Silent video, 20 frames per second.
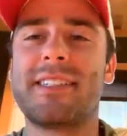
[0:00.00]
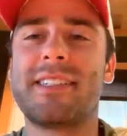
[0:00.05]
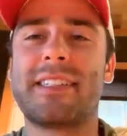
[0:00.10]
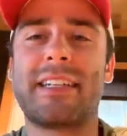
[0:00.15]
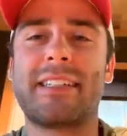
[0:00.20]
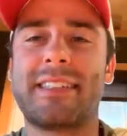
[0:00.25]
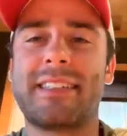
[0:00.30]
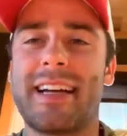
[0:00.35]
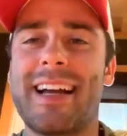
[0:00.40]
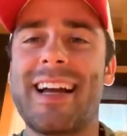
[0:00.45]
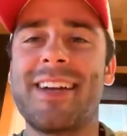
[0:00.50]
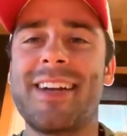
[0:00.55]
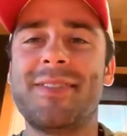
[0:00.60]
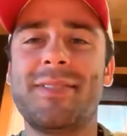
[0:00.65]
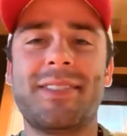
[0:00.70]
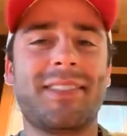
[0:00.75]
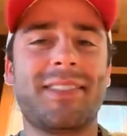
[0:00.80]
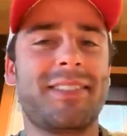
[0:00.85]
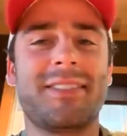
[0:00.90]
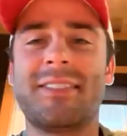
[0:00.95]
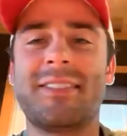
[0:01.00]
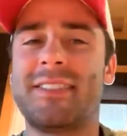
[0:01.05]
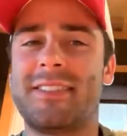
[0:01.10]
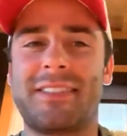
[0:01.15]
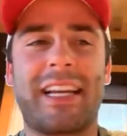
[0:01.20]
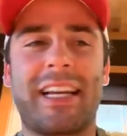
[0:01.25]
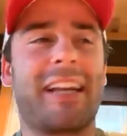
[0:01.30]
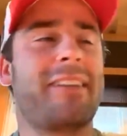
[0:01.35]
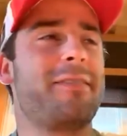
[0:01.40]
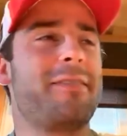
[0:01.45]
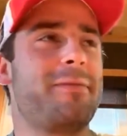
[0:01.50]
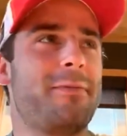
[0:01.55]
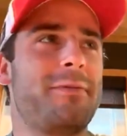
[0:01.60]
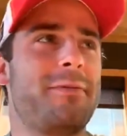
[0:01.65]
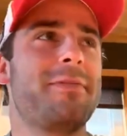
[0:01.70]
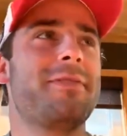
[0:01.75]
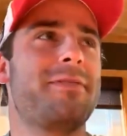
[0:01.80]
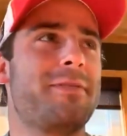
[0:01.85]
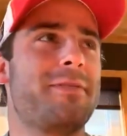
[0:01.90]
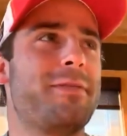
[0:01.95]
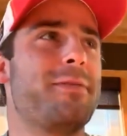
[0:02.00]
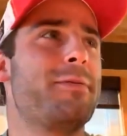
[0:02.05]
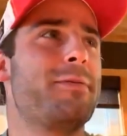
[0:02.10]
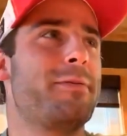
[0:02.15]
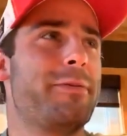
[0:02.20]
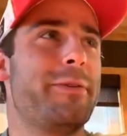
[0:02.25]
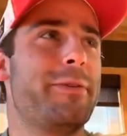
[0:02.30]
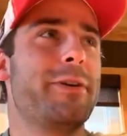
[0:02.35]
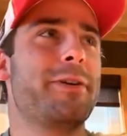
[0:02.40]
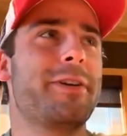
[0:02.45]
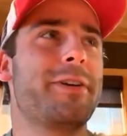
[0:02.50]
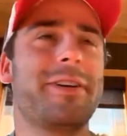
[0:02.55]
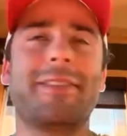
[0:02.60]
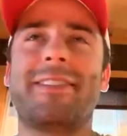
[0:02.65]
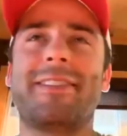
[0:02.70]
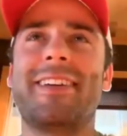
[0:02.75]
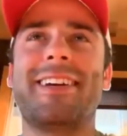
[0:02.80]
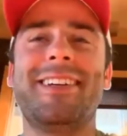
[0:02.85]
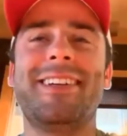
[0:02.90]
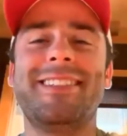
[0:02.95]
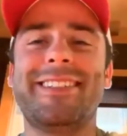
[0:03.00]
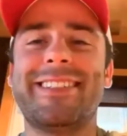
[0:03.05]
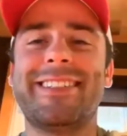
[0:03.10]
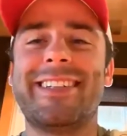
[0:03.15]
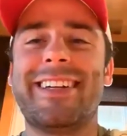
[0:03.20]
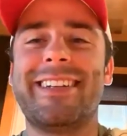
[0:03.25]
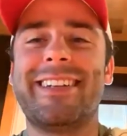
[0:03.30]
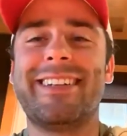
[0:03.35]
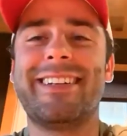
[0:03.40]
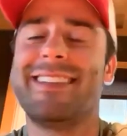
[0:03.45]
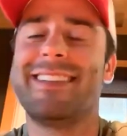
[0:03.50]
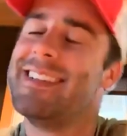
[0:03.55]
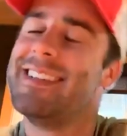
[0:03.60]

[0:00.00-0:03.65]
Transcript: at times, saying real good things, and then,